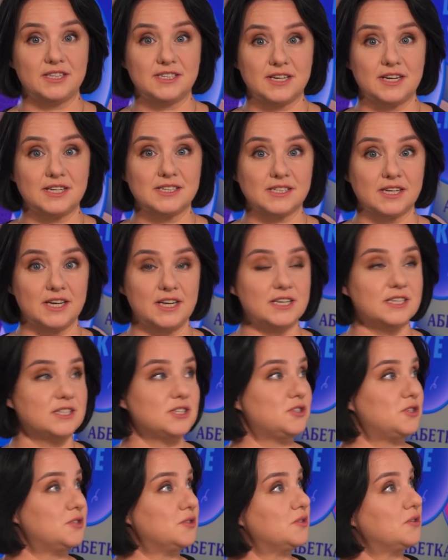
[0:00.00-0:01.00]
task is
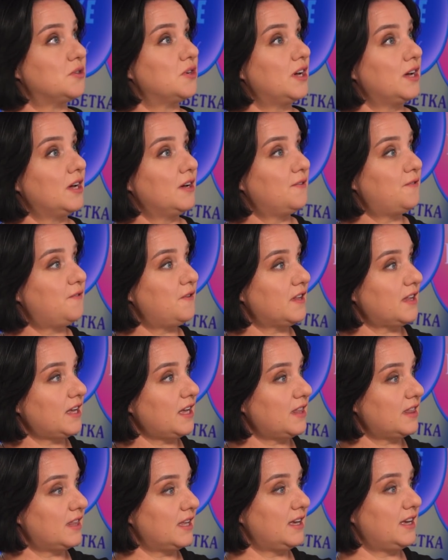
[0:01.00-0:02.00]
to fill
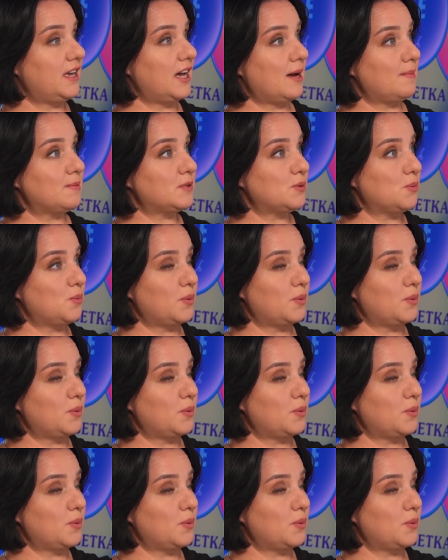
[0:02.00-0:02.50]
in the gaps